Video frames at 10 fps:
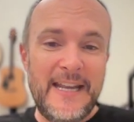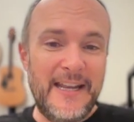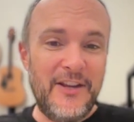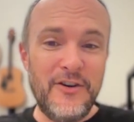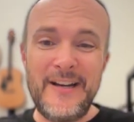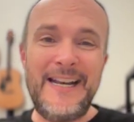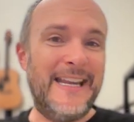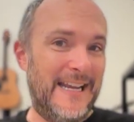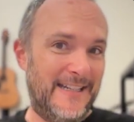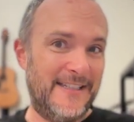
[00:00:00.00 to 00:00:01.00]
You're going to
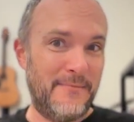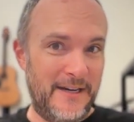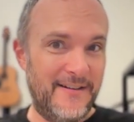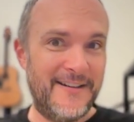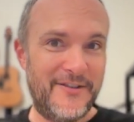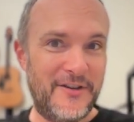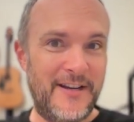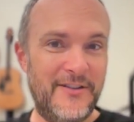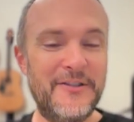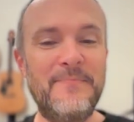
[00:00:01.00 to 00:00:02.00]
get some air
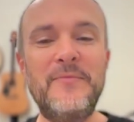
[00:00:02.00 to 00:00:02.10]
exchange.